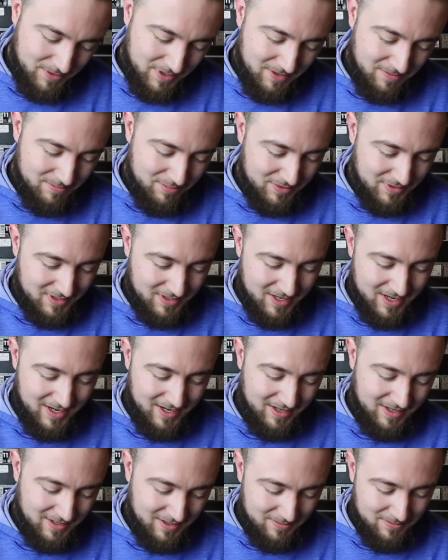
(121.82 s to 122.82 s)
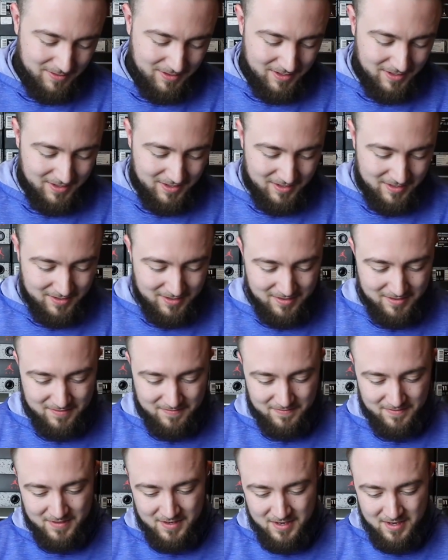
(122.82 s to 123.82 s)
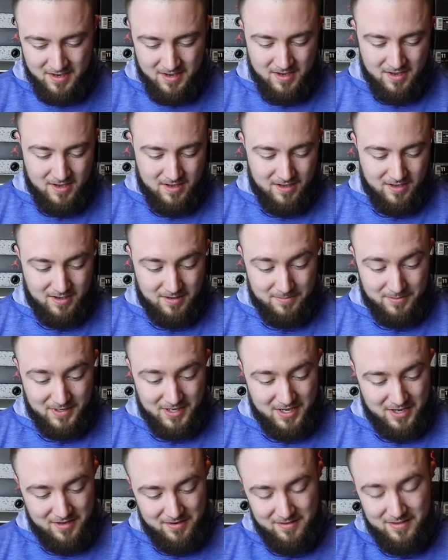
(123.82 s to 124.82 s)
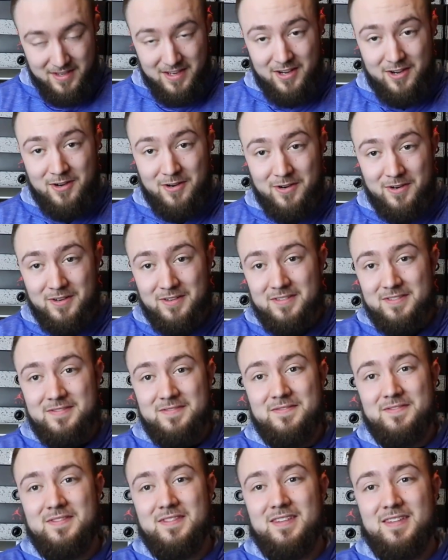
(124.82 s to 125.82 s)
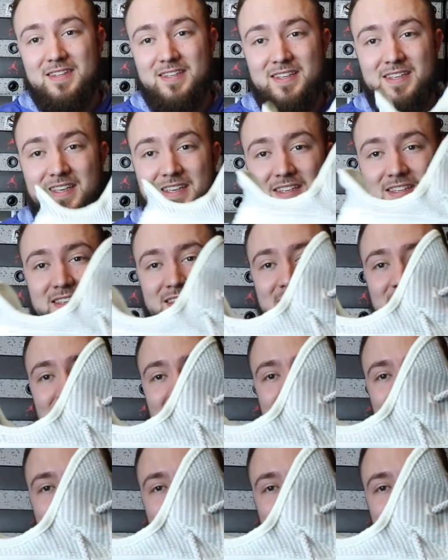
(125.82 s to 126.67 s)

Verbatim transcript: bit, but hey, it is what it is. But here they are, the Yeezy